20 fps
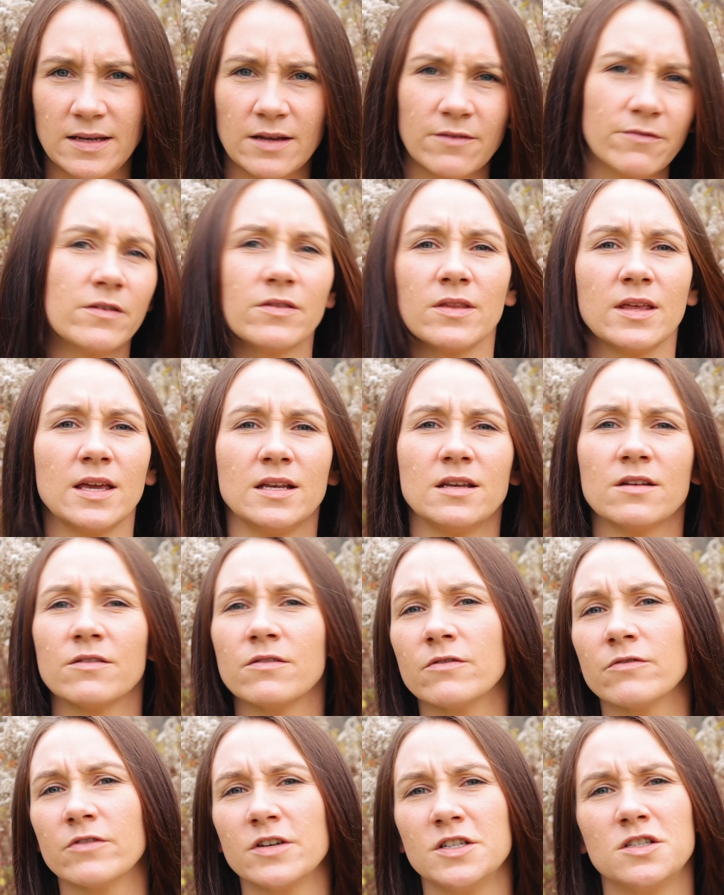differently in
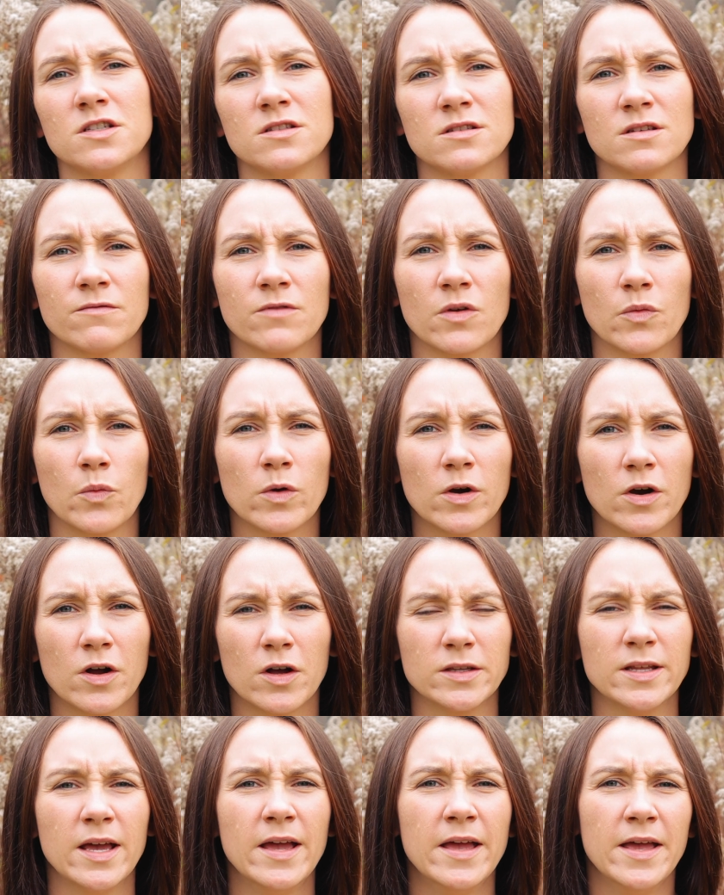different regions of the
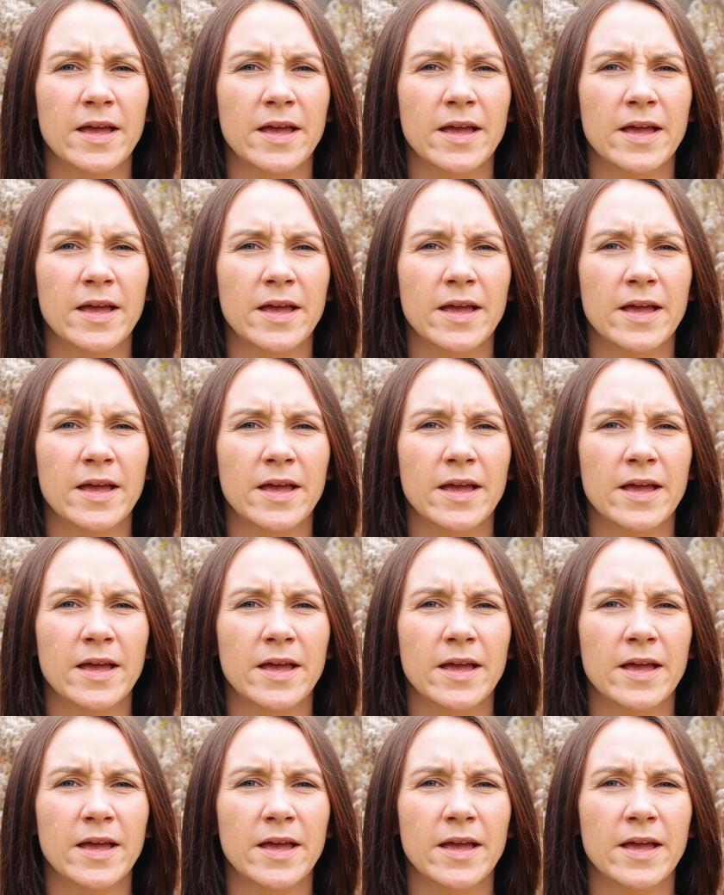world.